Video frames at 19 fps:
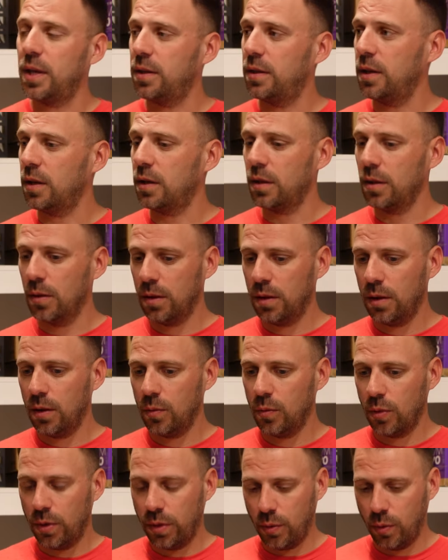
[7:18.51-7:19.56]
I think the, the,
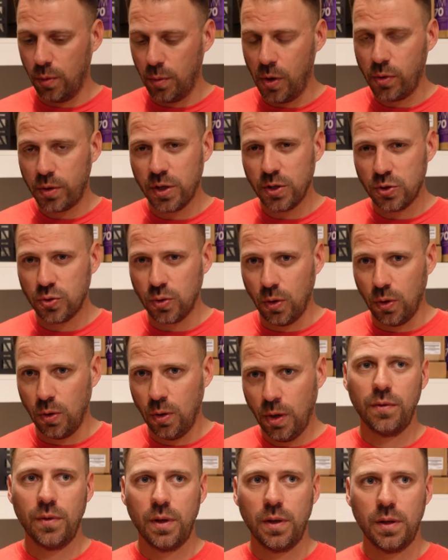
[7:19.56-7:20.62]
the remote
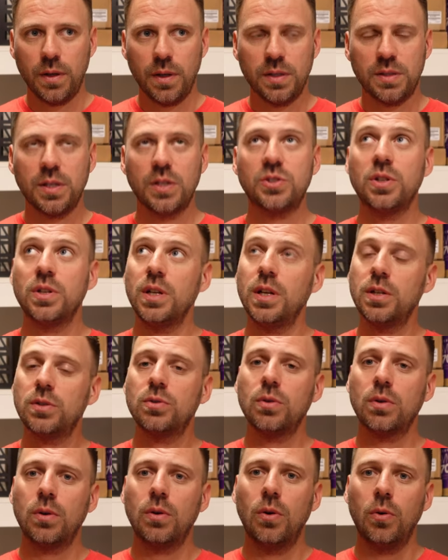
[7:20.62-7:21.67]
control uh, is such an
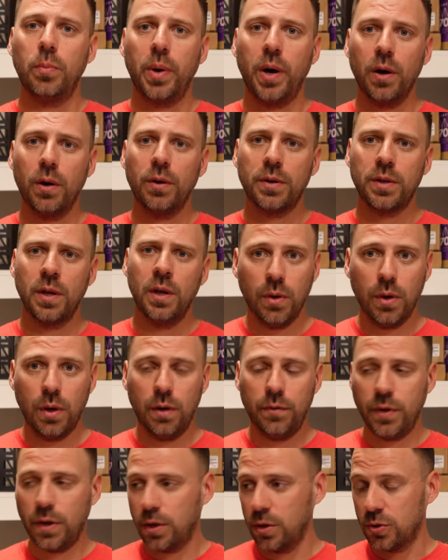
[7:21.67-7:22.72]
integral part
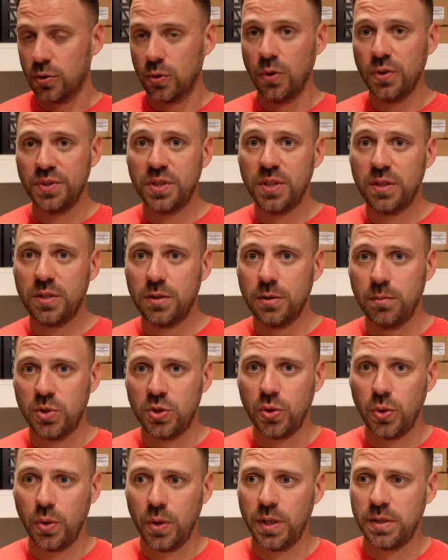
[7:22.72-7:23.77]
of a control system
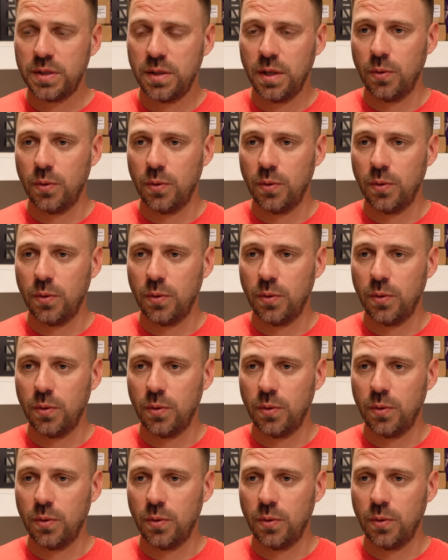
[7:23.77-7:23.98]
choice.